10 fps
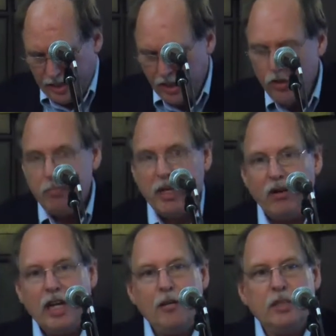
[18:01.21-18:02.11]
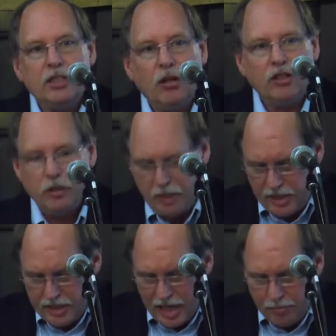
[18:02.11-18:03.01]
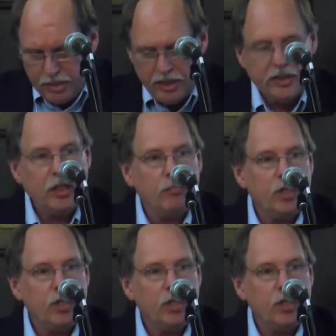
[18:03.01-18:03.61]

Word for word: The new paradigm has also been adopted to some